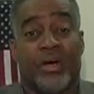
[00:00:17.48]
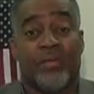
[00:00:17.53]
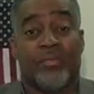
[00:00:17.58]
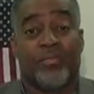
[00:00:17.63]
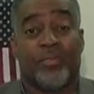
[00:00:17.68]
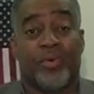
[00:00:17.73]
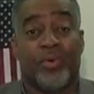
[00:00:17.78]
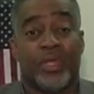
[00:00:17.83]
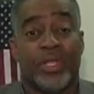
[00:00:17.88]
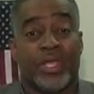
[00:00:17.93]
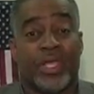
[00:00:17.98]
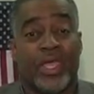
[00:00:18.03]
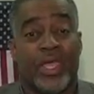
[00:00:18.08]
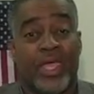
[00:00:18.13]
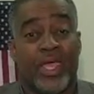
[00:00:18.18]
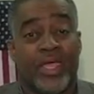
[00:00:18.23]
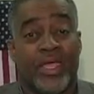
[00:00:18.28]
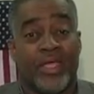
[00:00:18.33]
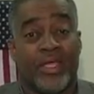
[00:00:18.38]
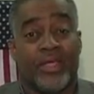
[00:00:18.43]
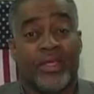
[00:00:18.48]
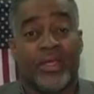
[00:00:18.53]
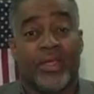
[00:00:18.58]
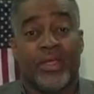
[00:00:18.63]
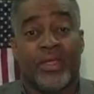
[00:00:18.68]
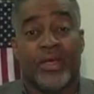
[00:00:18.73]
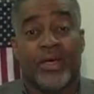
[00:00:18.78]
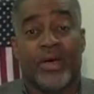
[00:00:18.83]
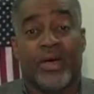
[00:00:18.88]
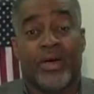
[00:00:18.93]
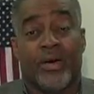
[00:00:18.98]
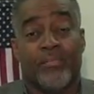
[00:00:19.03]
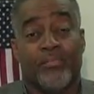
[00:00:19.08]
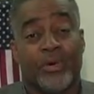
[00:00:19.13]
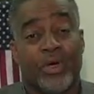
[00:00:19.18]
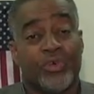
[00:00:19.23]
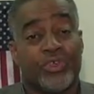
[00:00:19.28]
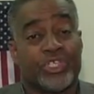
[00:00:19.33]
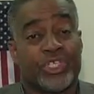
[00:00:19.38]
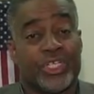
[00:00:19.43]
put a
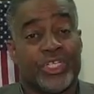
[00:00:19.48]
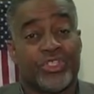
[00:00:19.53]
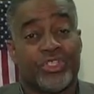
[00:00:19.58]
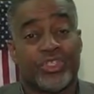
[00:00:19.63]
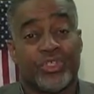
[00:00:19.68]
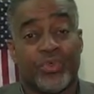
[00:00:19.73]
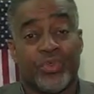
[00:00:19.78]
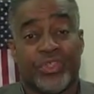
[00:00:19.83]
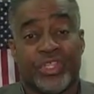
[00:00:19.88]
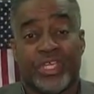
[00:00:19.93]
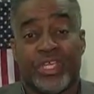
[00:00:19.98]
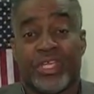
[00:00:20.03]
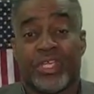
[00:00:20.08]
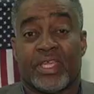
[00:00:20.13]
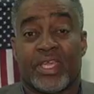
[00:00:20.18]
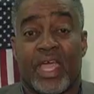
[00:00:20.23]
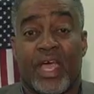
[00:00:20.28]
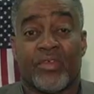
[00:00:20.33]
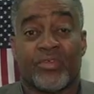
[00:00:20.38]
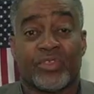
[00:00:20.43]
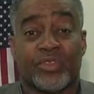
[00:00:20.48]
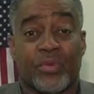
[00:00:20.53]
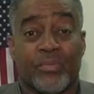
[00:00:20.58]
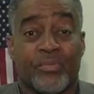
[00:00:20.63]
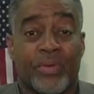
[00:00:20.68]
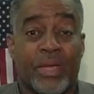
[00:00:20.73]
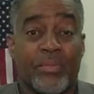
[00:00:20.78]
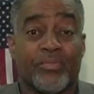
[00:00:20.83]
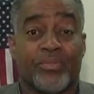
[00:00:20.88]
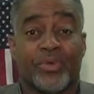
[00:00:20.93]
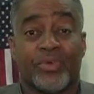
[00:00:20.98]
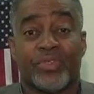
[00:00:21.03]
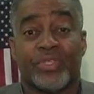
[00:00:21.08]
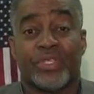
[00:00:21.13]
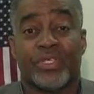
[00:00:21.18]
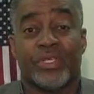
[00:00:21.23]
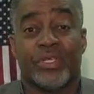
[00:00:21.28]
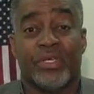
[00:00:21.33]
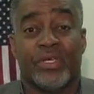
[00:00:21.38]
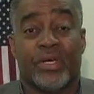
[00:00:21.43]
motion to the council
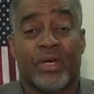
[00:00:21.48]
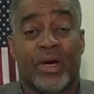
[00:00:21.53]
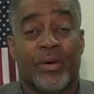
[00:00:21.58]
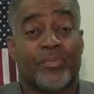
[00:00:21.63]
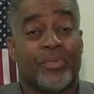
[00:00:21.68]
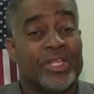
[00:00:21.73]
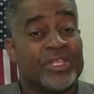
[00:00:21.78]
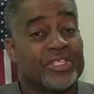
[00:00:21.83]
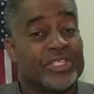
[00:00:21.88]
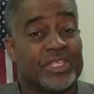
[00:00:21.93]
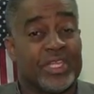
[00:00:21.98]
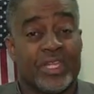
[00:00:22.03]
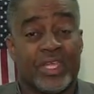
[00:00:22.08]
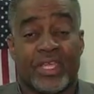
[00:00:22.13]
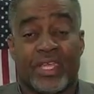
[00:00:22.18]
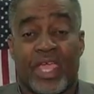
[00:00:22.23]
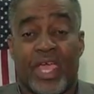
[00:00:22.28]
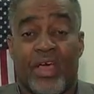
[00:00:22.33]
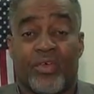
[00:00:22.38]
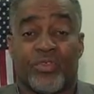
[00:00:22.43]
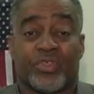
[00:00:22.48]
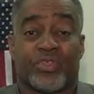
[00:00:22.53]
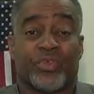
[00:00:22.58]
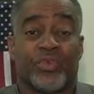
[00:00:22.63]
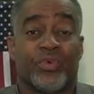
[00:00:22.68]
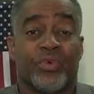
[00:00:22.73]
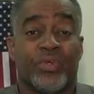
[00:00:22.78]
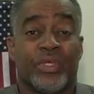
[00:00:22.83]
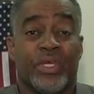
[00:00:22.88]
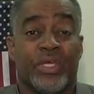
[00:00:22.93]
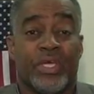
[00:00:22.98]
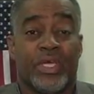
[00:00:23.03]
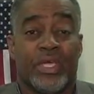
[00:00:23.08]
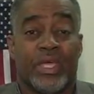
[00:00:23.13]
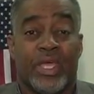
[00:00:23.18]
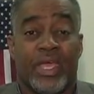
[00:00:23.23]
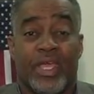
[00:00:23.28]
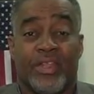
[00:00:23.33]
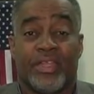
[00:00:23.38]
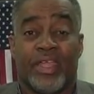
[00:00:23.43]
members up at City Council,
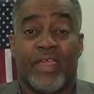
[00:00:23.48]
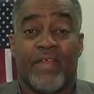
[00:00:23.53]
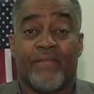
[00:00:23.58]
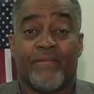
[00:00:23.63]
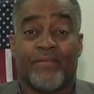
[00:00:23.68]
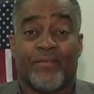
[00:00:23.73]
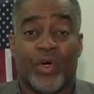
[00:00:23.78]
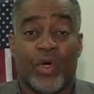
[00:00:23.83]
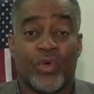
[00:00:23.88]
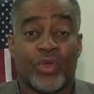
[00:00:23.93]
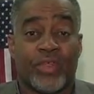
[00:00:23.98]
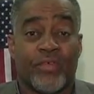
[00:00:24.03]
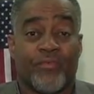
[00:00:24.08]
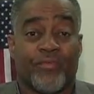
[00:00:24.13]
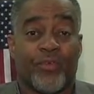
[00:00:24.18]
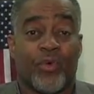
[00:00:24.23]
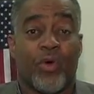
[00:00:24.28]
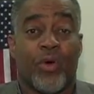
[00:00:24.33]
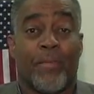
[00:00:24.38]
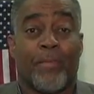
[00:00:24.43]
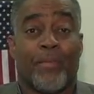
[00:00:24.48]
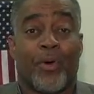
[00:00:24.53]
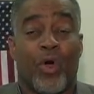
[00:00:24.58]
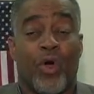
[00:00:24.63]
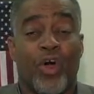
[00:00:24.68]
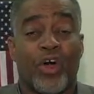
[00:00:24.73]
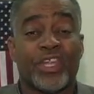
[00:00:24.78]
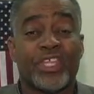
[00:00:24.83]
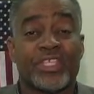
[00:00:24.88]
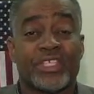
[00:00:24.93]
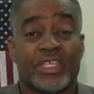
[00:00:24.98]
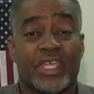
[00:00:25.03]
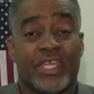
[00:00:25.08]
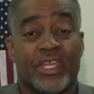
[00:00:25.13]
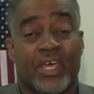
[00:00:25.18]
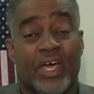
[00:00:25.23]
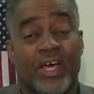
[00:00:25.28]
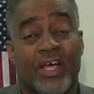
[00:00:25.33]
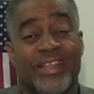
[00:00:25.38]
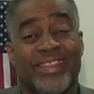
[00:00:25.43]
and they voted for
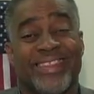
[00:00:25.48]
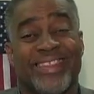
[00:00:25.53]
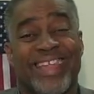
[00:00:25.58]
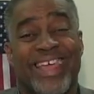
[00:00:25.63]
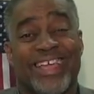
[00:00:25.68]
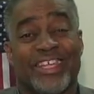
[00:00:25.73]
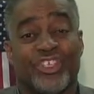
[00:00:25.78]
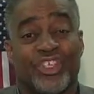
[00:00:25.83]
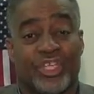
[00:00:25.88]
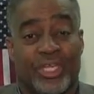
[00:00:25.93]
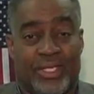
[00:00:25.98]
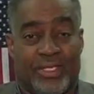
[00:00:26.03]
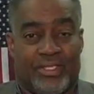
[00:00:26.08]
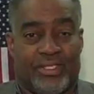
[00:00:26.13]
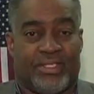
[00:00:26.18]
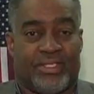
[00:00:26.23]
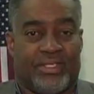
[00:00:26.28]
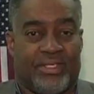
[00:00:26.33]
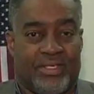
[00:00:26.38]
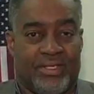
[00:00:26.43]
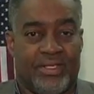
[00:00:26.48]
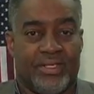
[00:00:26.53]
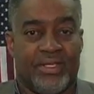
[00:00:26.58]
partisan elections.